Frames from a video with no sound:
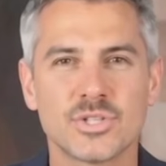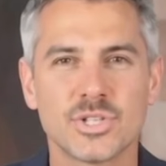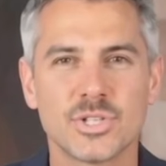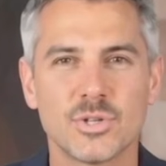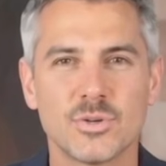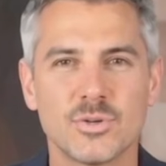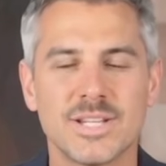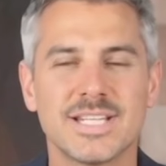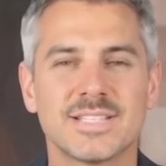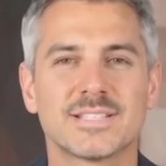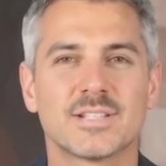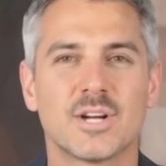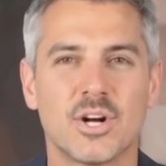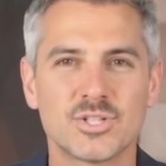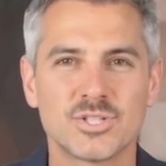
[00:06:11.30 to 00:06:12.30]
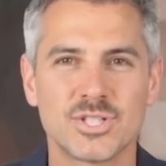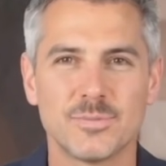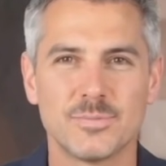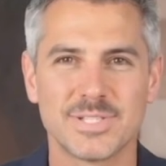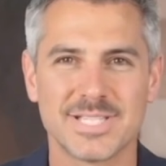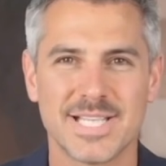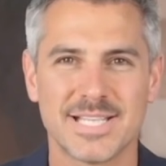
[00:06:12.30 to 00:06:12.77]
Security is largely
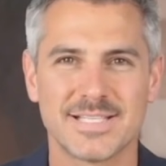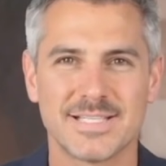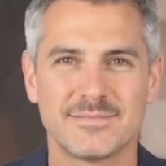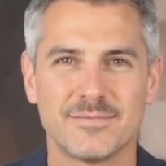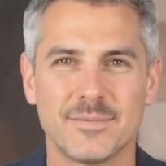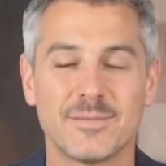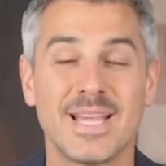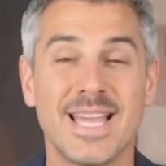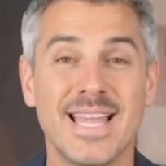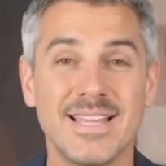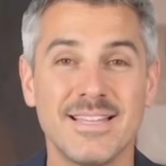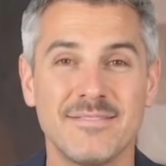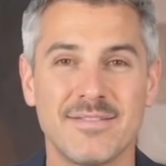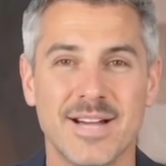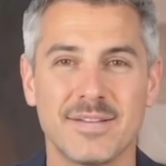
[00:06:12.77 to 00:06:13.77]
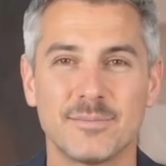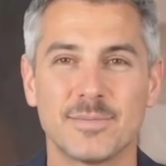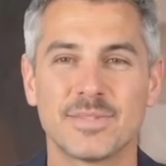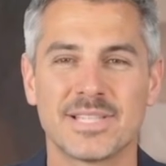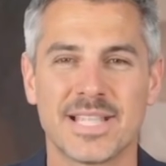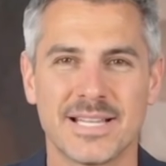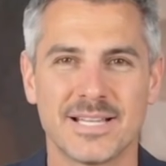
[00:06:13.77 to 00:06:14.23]
protected from the
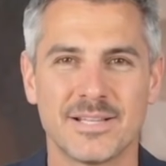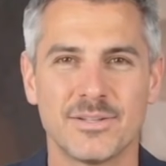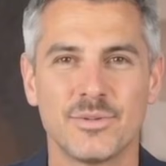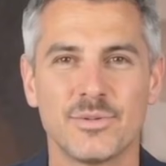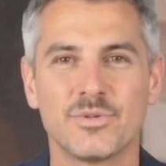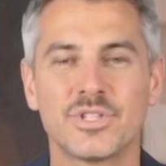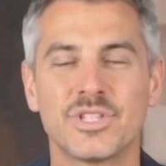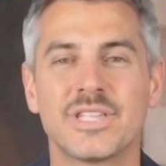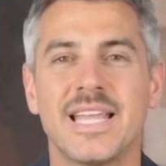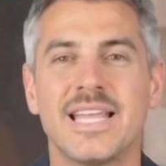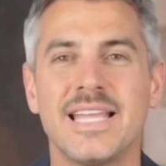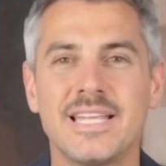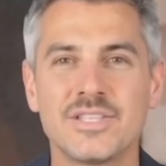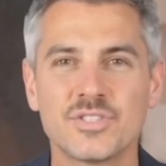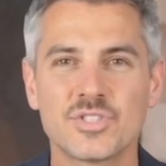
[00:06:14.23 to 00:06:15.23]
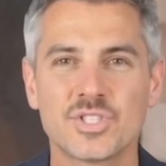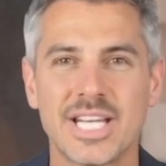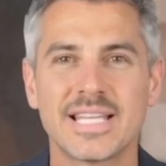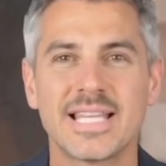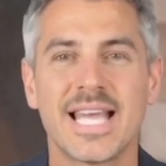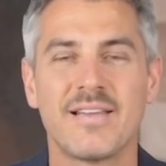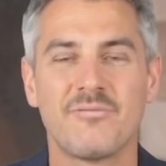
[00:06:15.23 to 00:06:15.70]
85% inclusion that hits
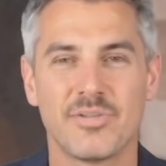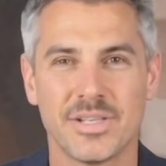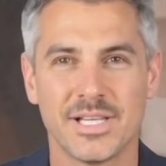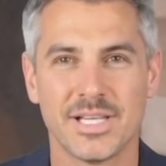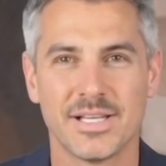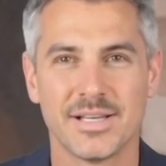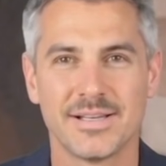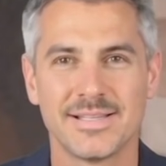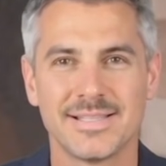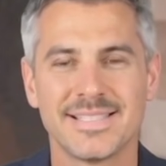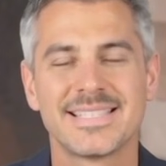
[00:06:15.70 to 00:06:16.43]
Jake every year.